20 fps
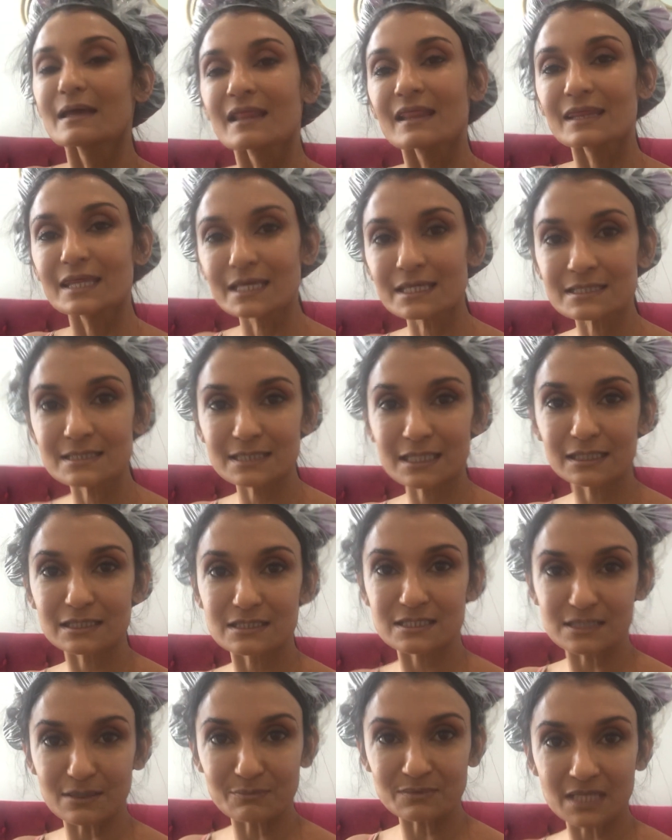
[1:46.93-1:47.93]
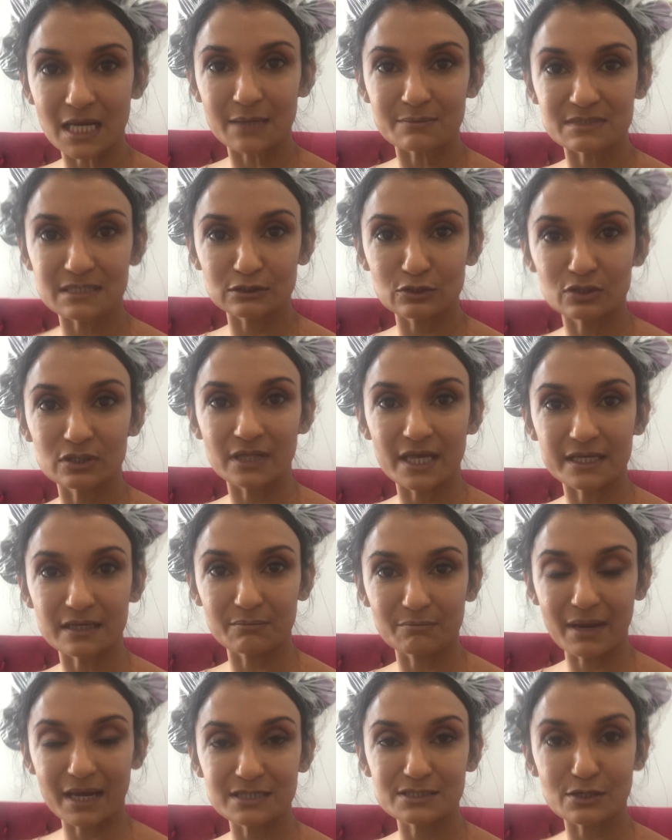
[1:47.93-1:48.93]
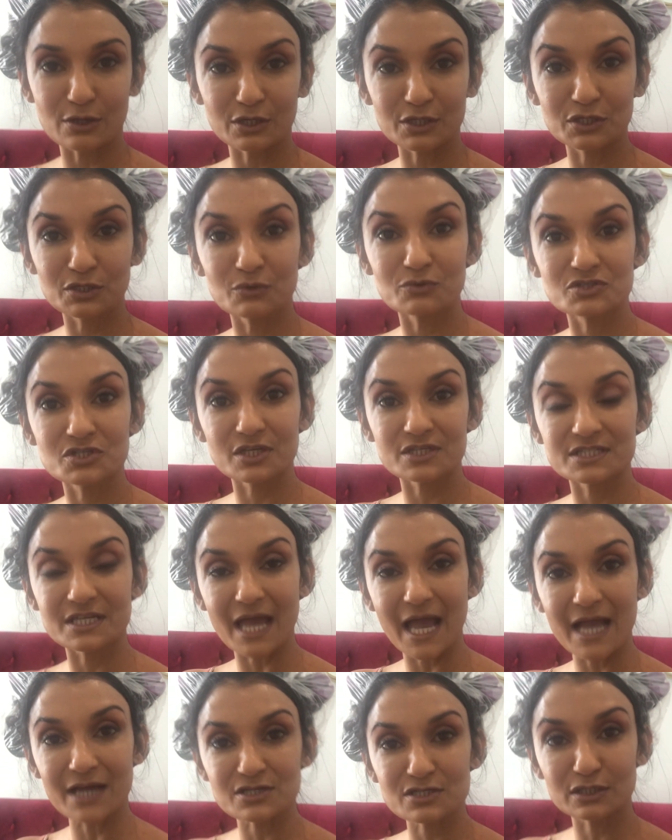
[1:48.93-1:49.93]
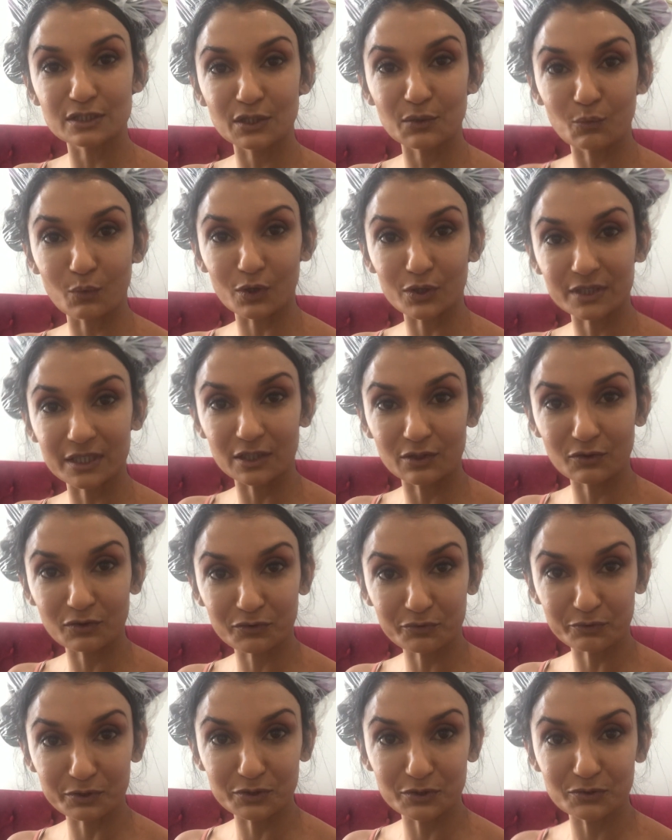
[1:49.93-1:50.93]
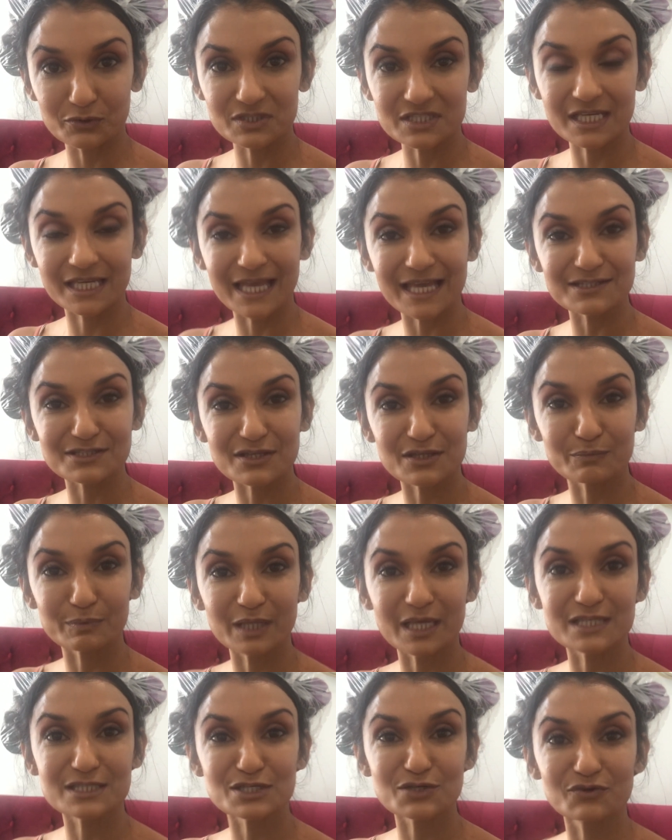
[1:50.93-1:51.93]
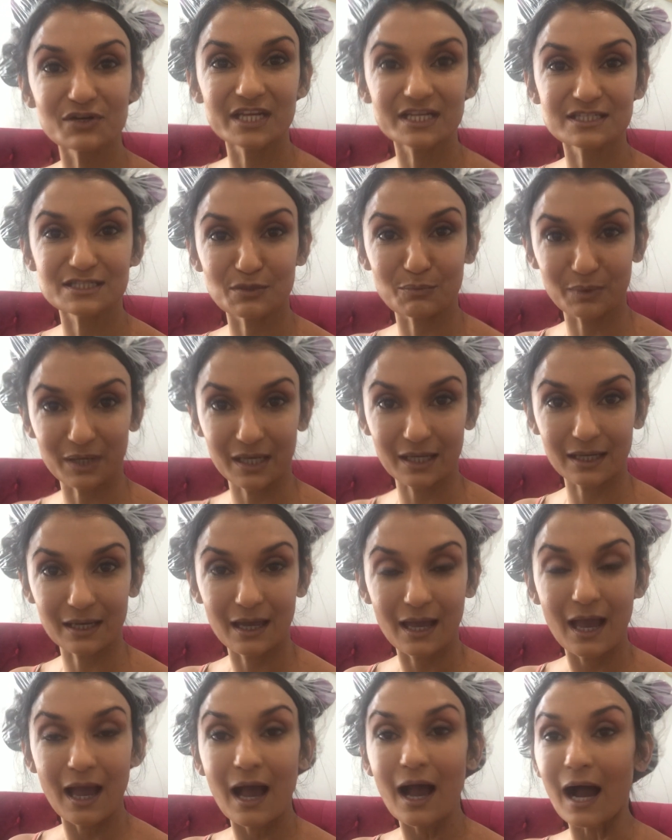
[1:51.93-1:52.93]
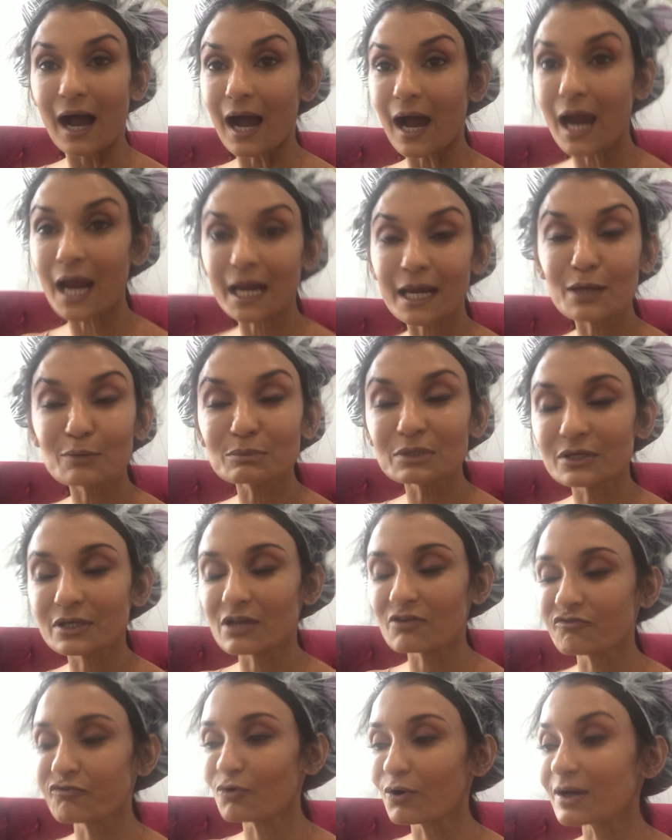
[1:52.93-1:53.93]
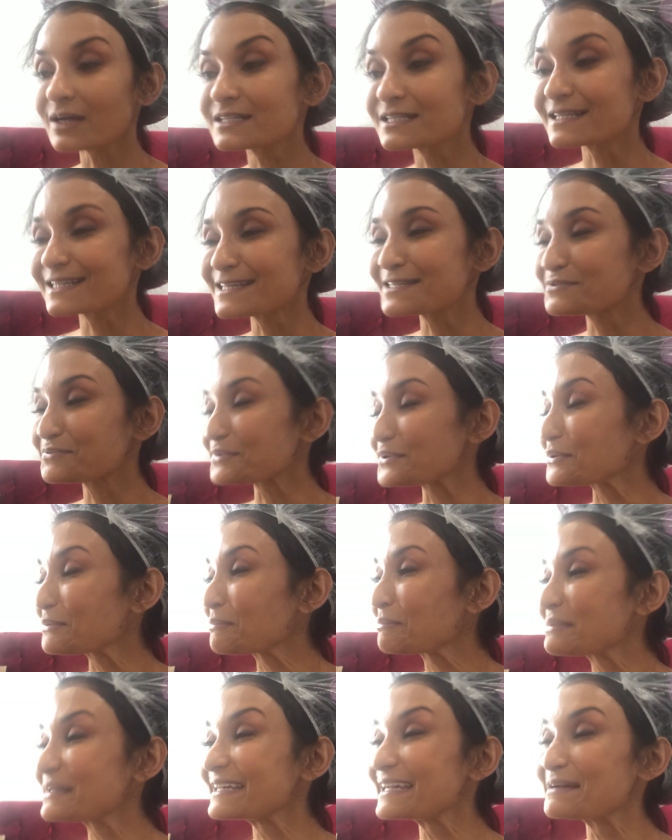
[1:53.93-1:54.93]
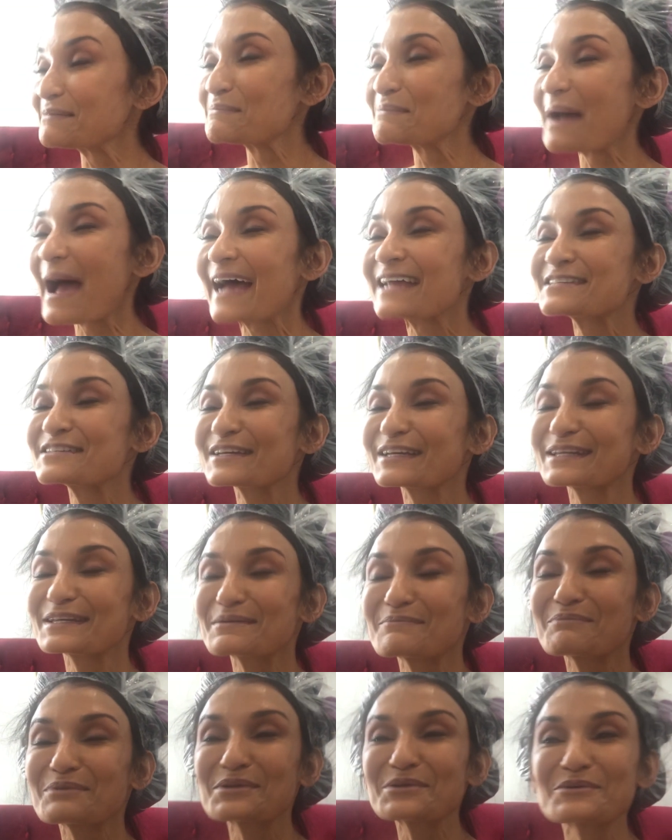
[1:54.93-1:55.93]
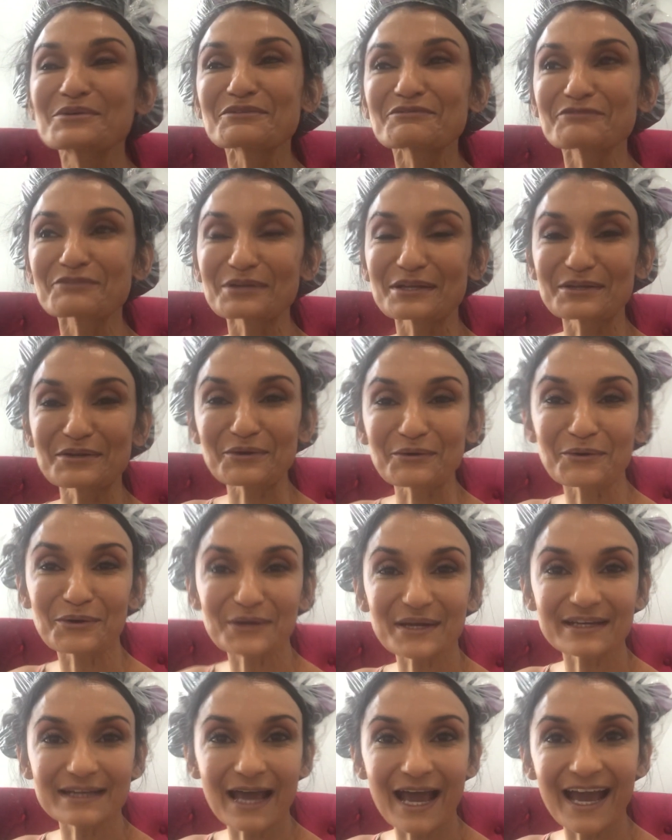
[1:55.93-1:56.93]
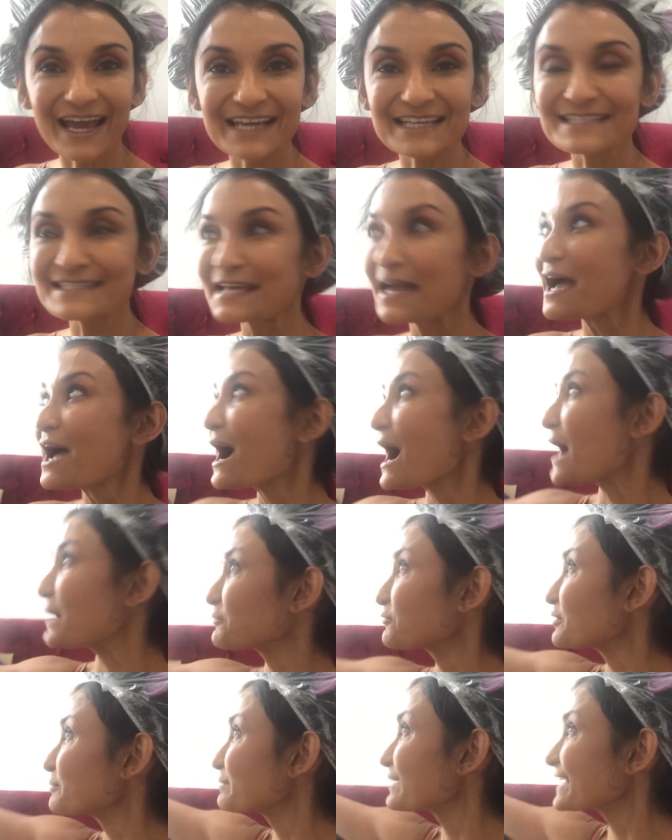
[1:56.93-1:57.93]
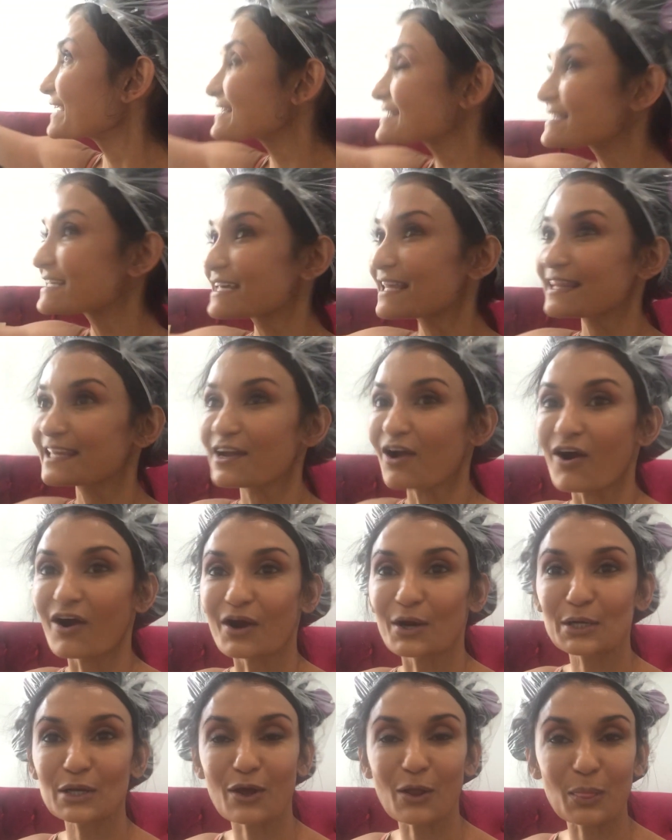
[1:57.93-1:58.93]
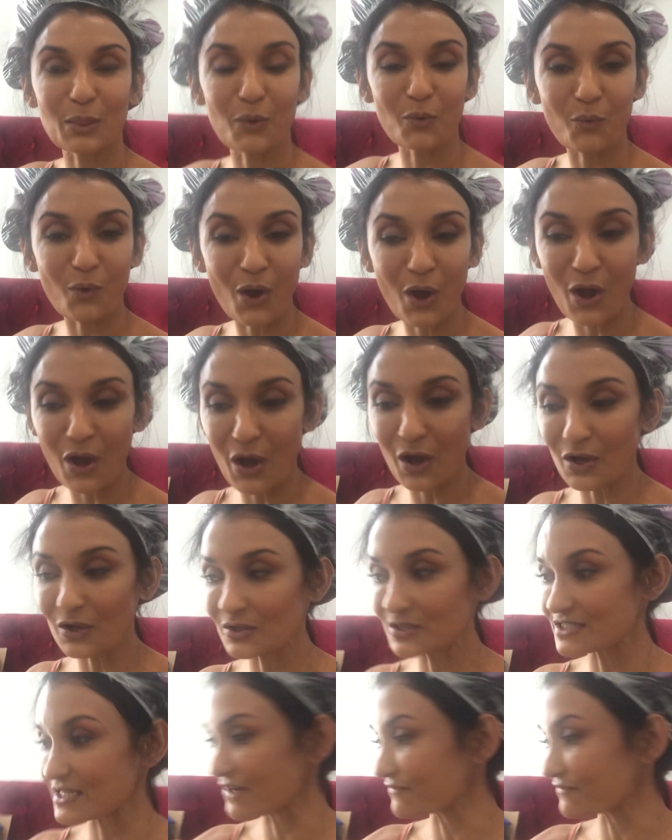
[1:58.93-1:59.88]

Things that sometimes look like a mess are you just actually working through to get to the place you need to be. I am looking forward to this room being magically beautiful and organized. I'm replacing the art on the walls.